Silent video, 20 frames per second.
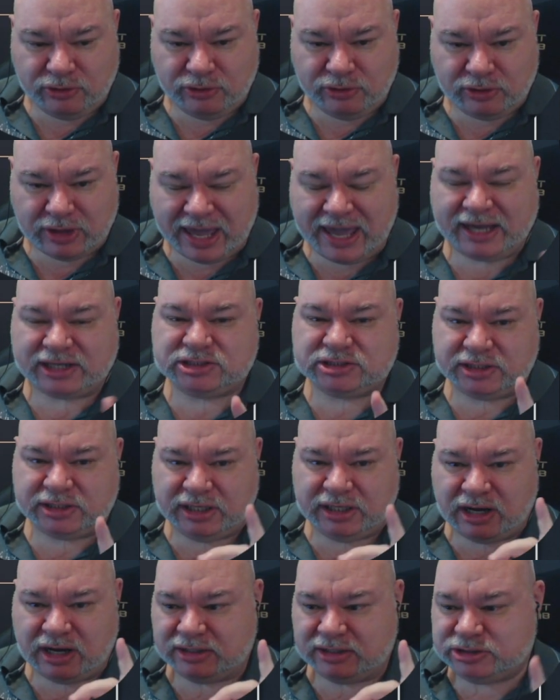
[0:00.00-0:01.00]

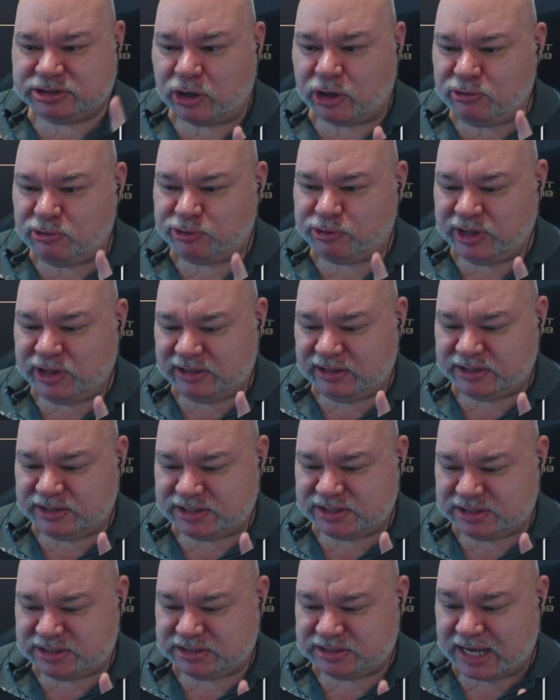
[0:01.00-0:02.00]
actually, I don't think
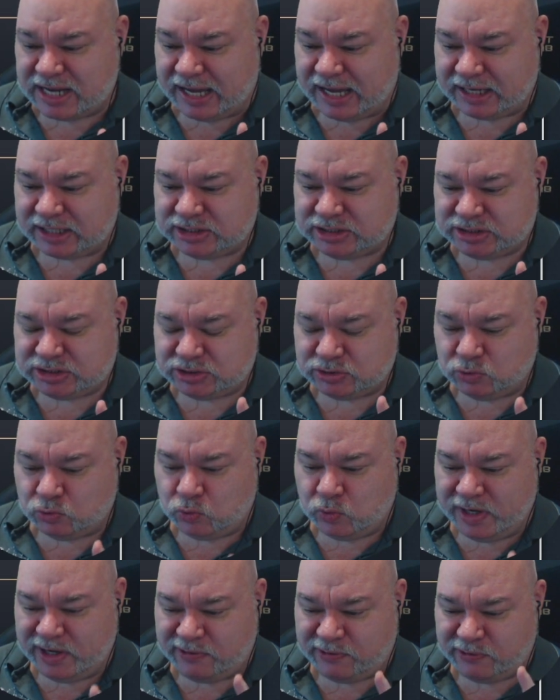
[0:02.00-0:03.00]
this stacks
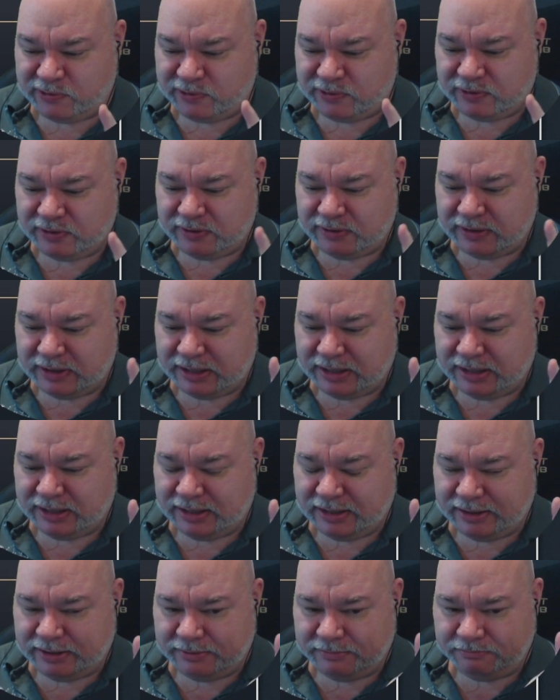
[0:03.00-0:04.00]
with
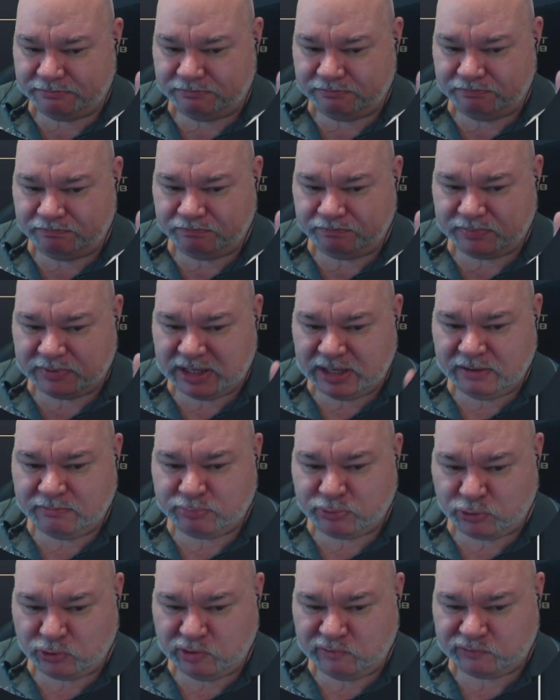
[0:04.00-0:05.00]

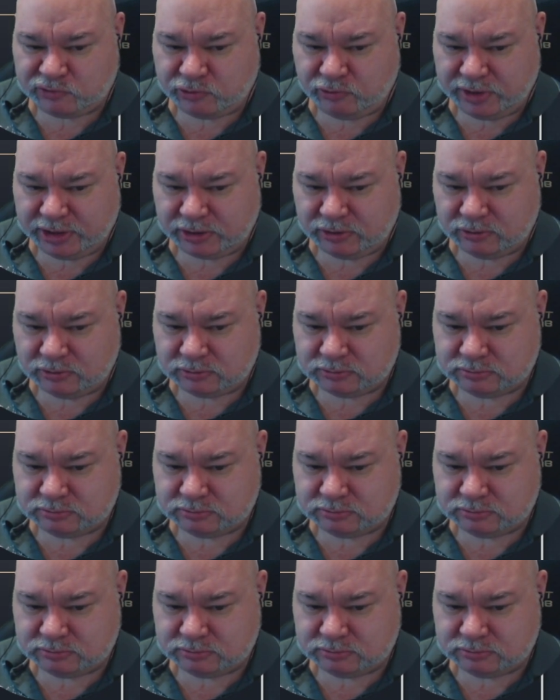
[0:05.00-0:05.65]
improved critical.